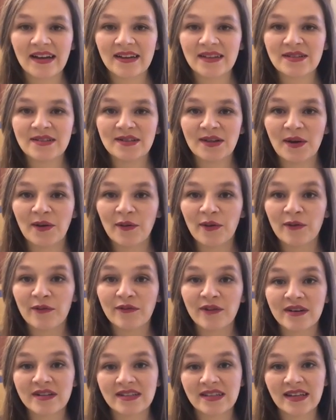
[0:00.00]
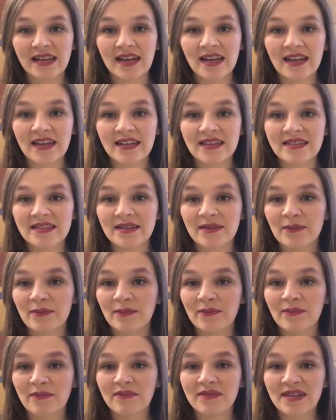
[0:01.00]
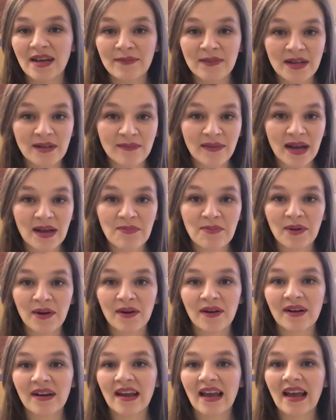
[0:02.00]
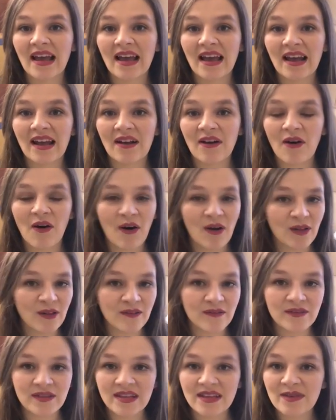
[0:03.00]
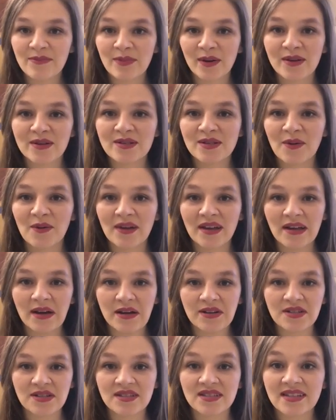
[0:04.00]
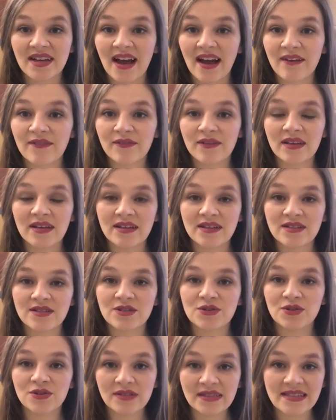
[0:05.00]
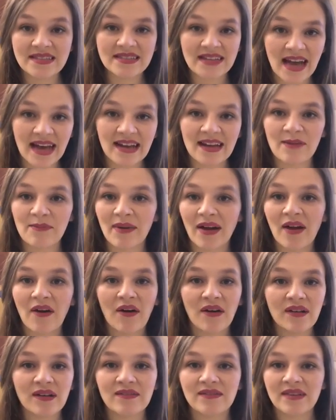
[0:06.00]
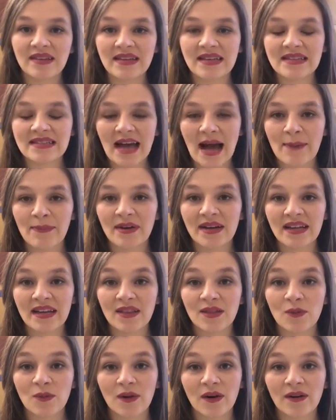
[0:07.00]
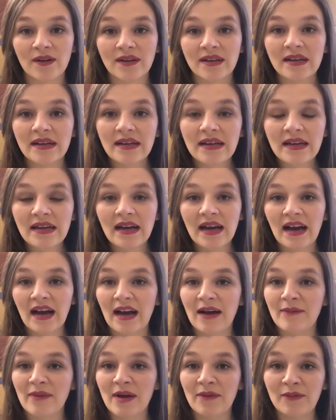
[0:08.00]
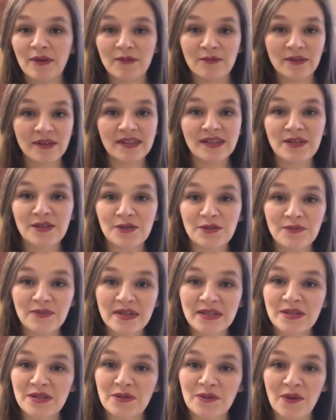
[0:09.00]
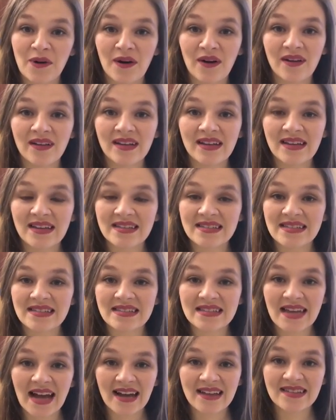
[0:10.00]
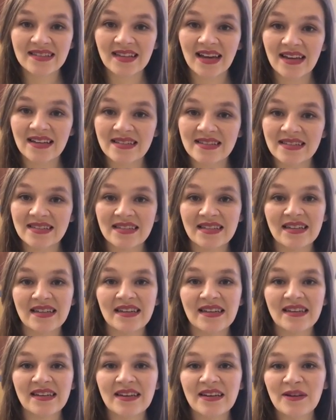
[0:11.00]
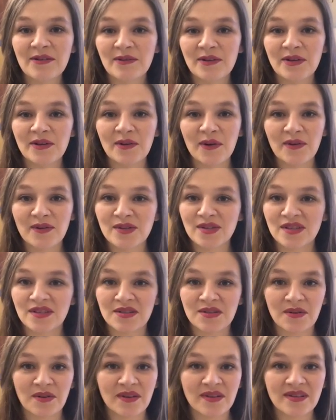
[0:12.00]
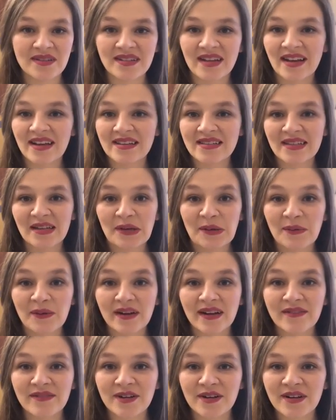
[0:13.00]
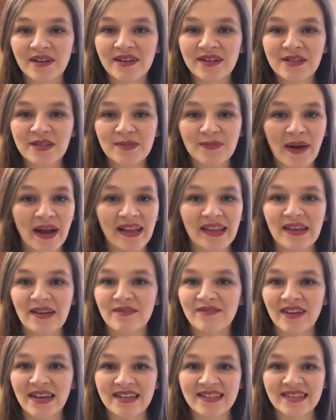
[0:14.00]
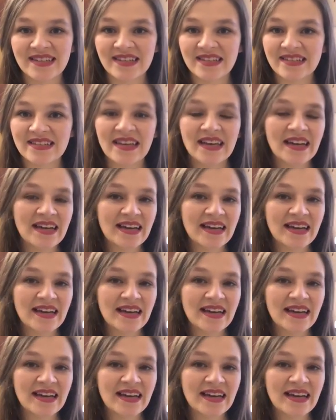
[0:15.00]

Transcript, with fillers: So the first thing is Debbie and Mike Byrne and all of the Byrne Sewing Connection staff is truly saddened by all of the things happening in the world. And we really do miss you all. It is a sad sight to see when you go into the store and there's not a single one of your smiling faces